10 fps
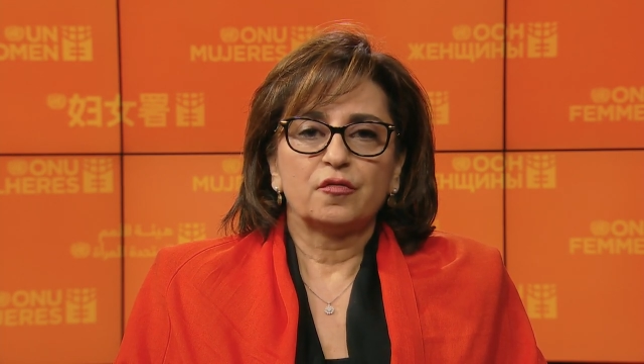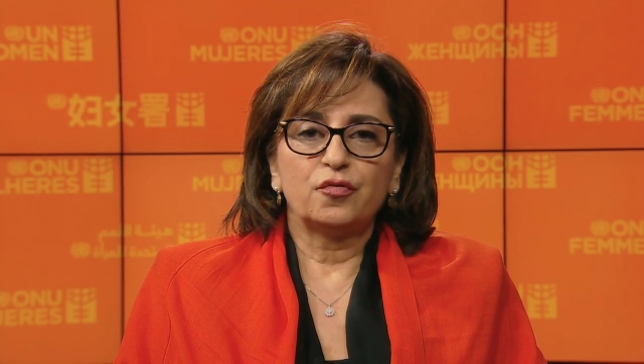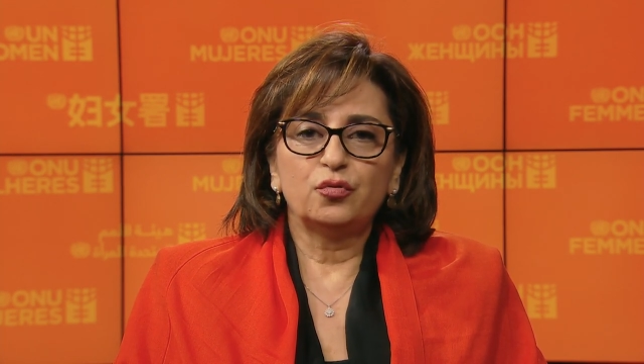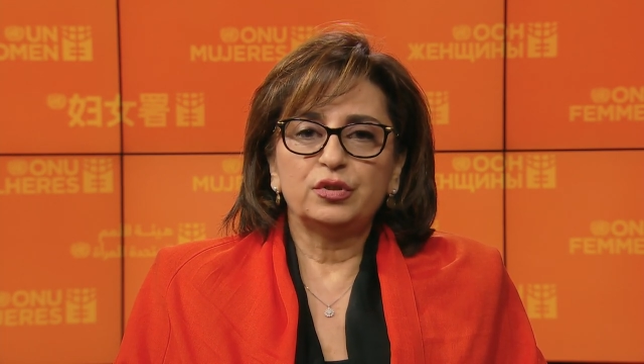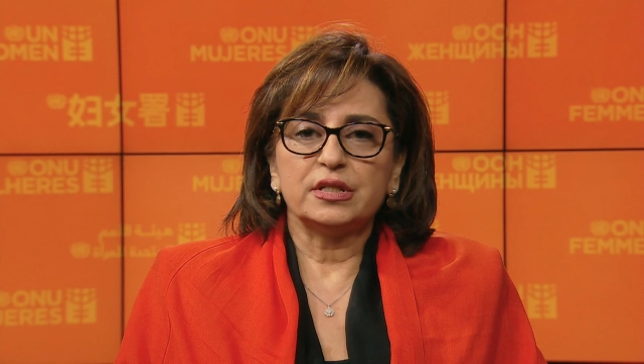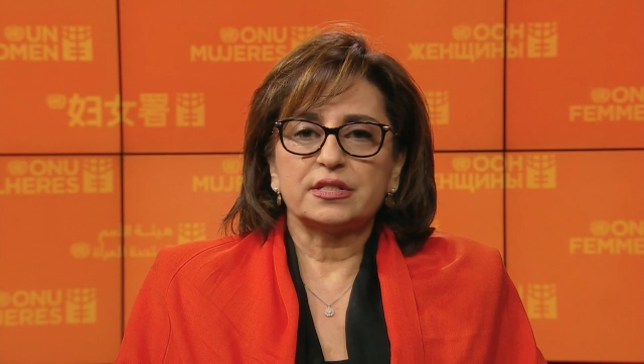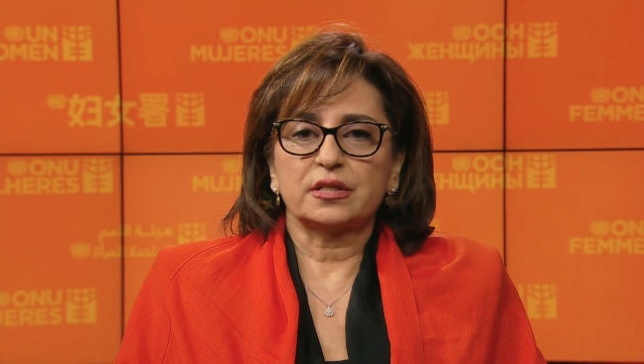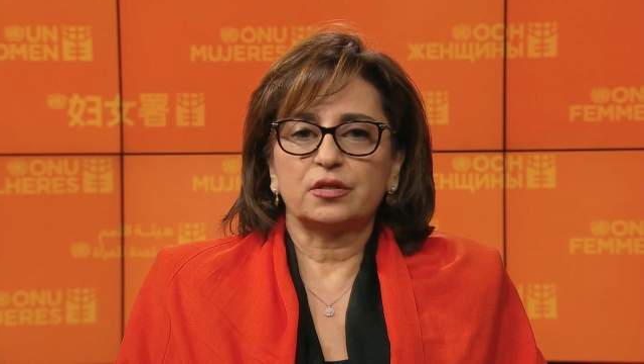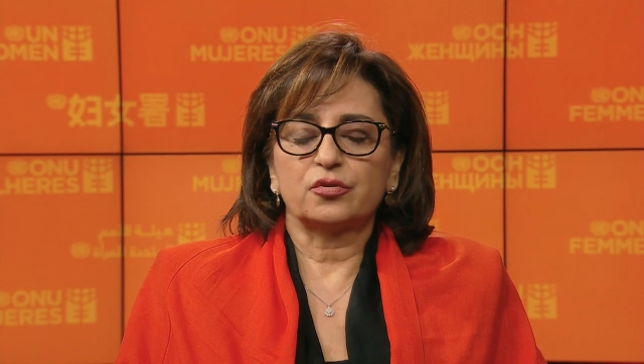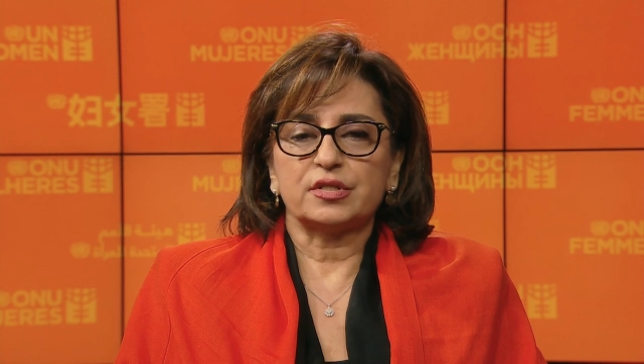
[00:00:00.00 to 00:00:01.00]
food
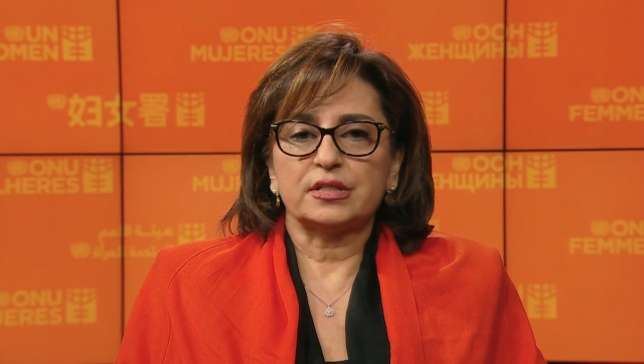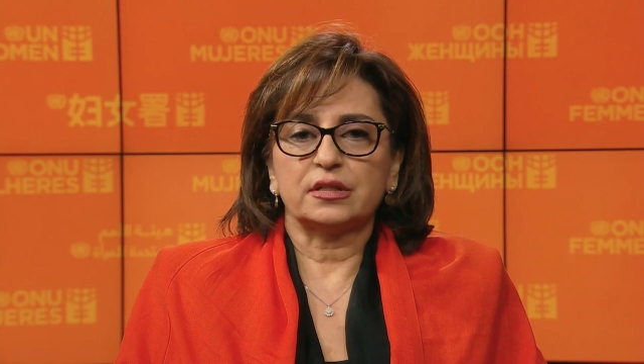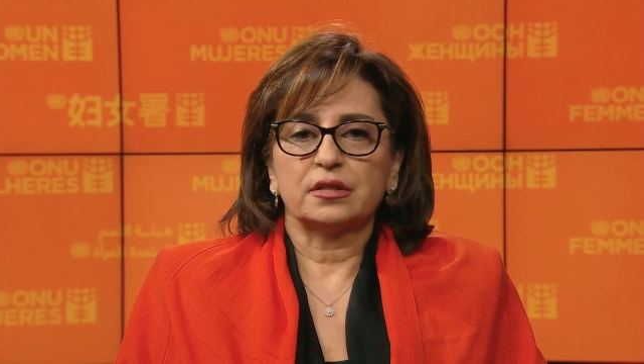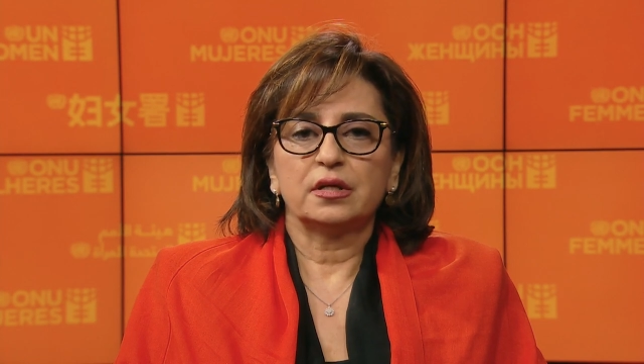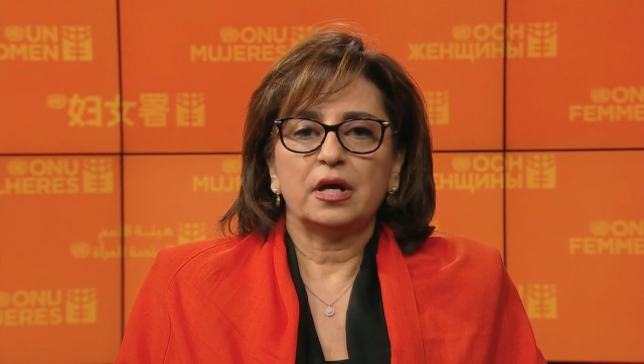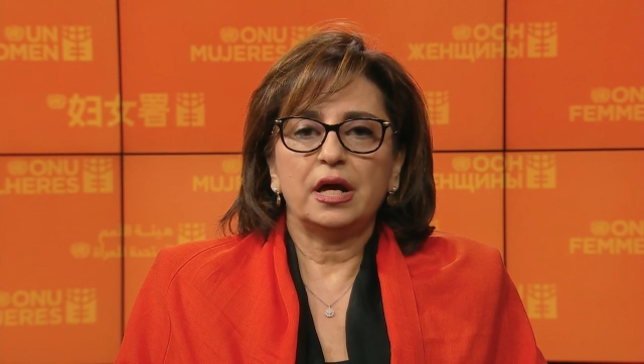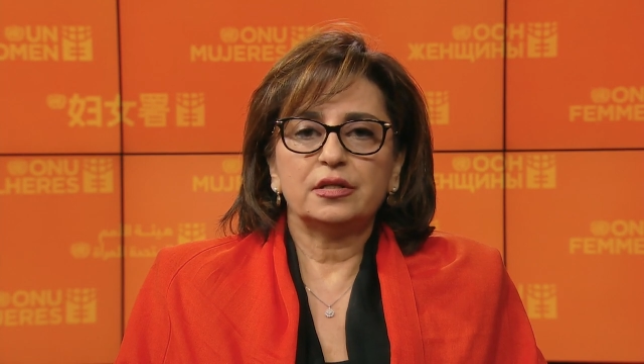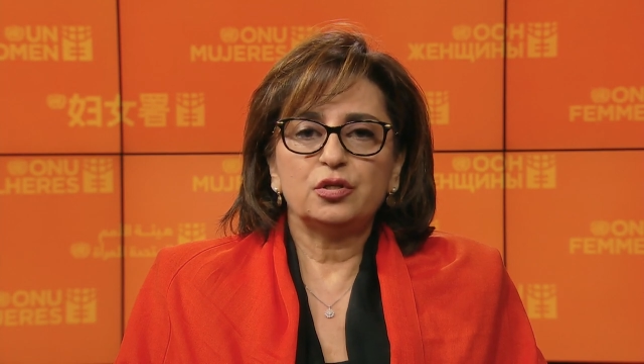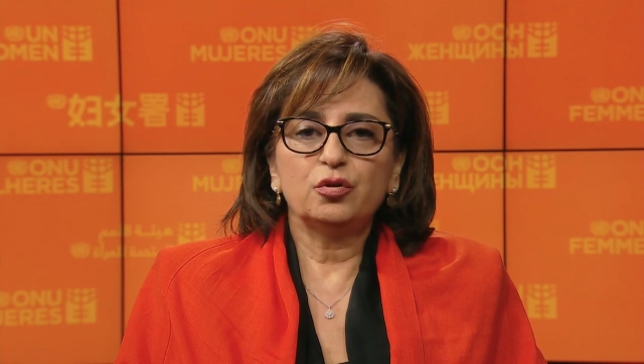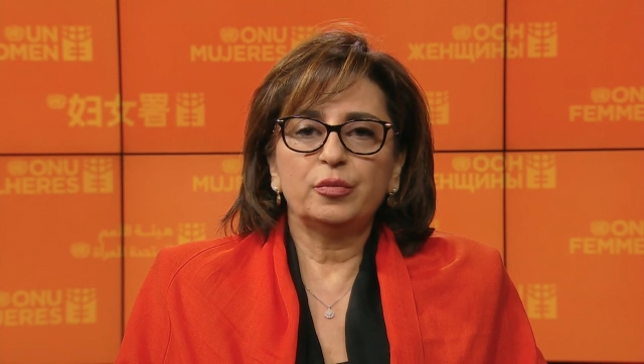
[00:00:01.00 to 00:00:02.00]
insecurity,
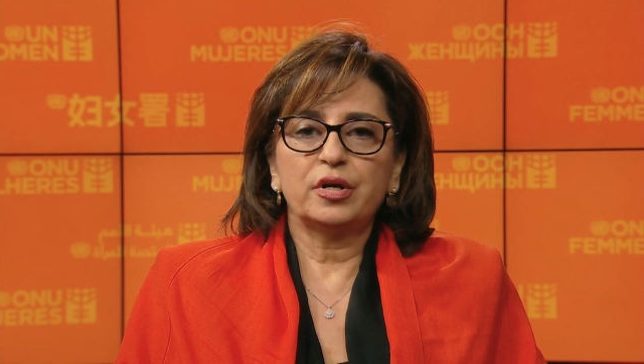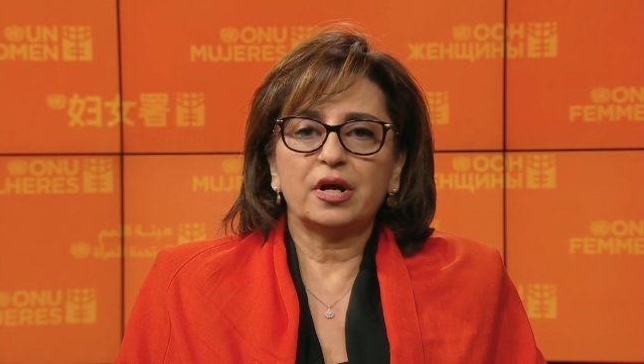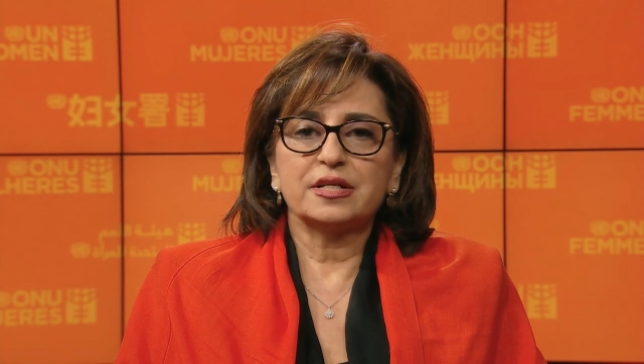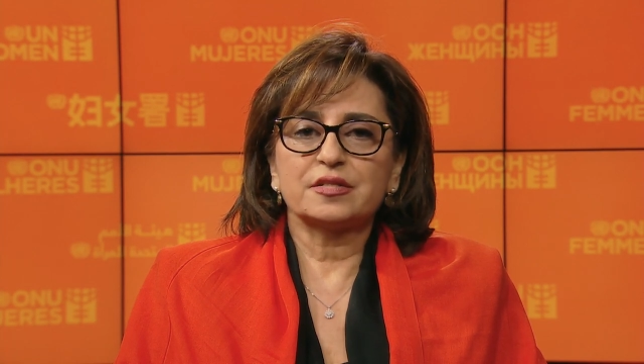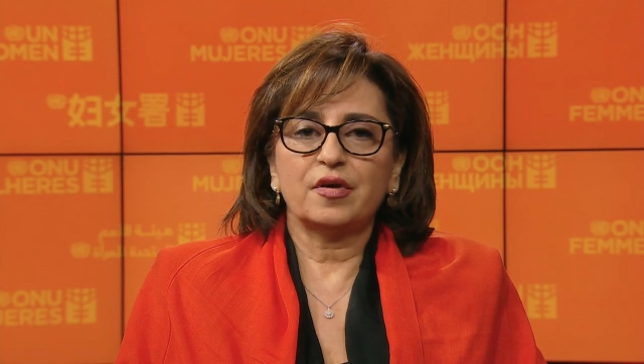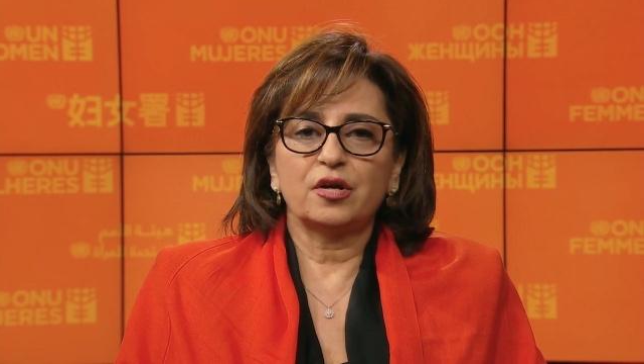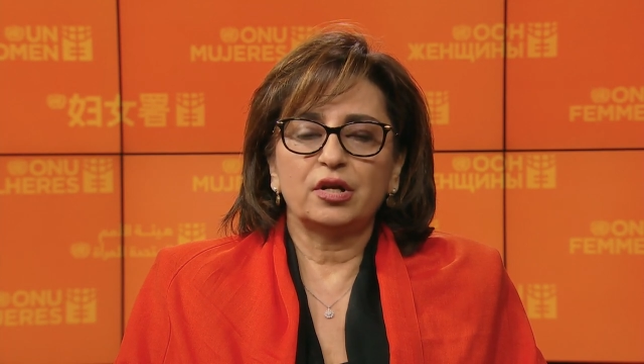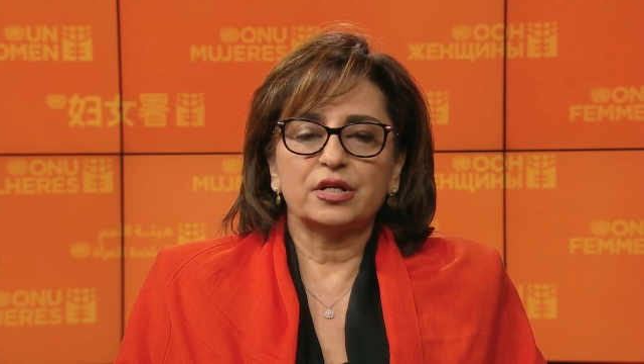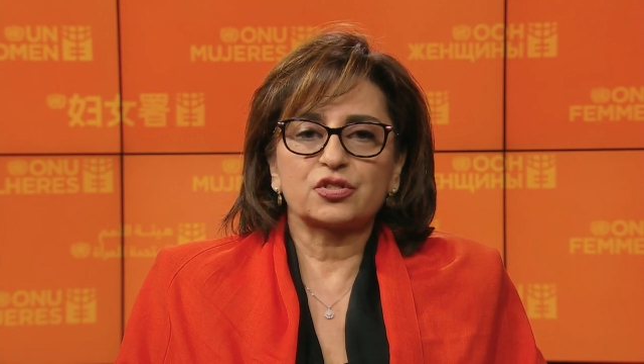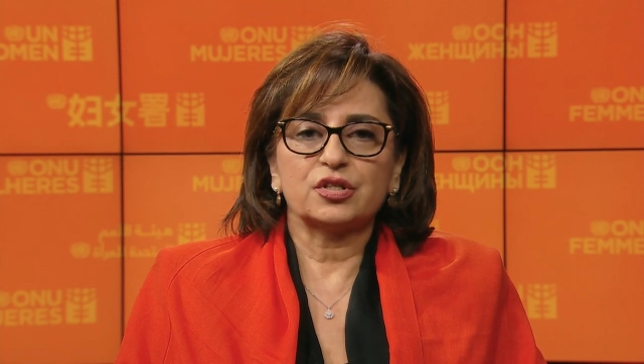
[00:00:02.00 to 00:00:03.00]
and human rights
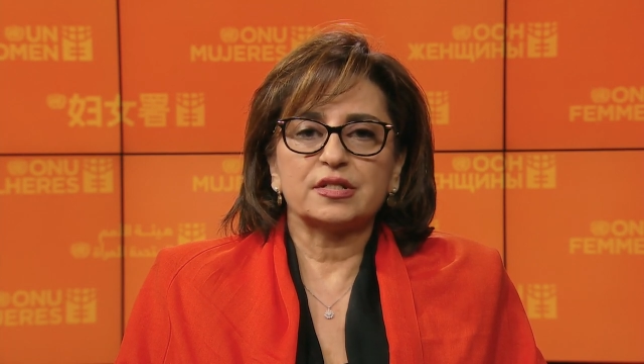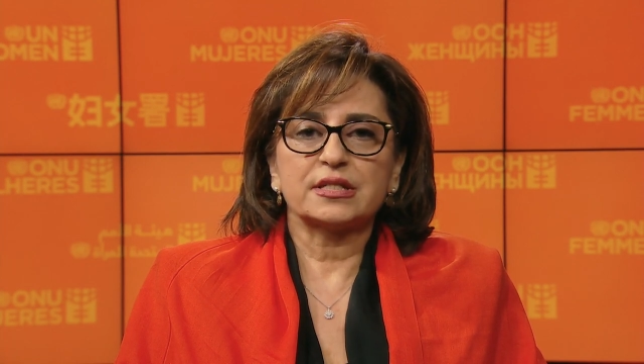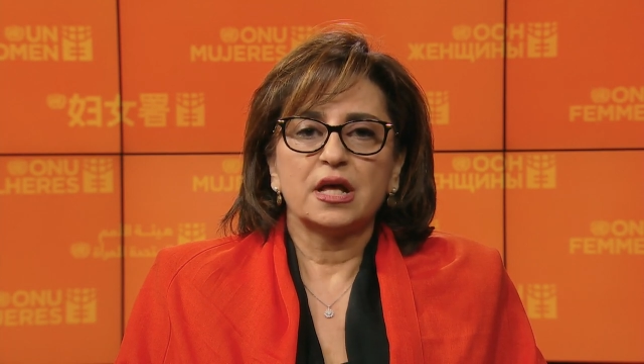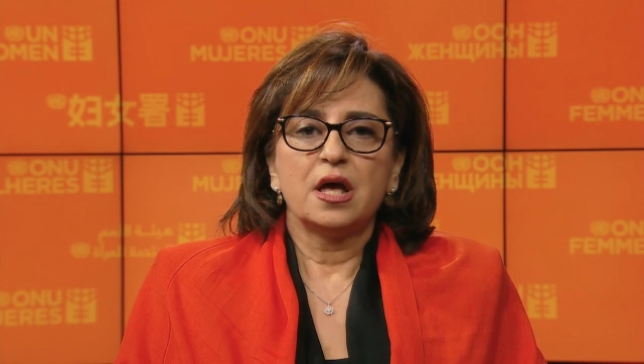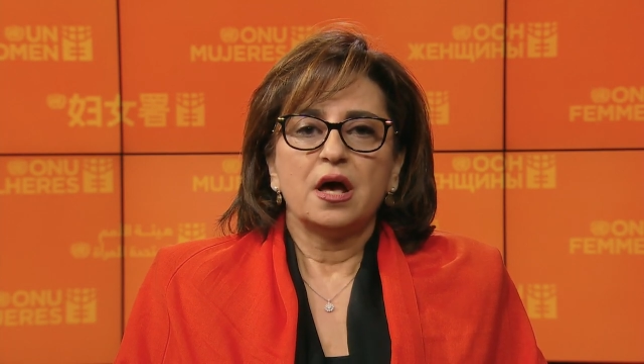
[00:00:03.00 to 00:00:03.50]
violations